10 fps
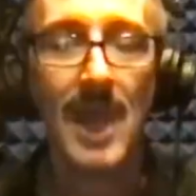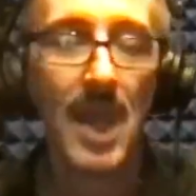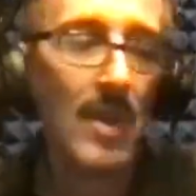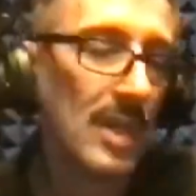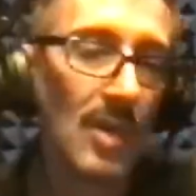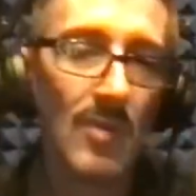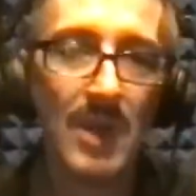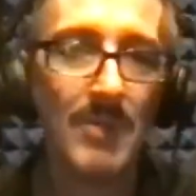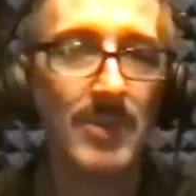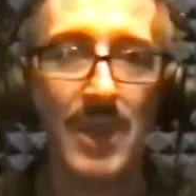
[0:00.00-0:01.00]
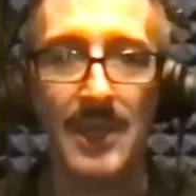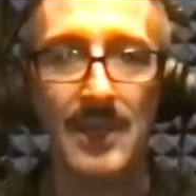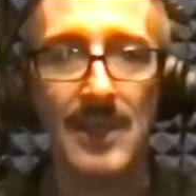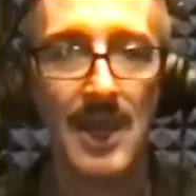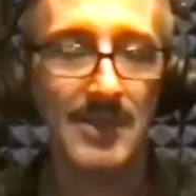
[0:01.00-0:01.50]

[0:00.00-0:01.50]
I don't care what I'm playing,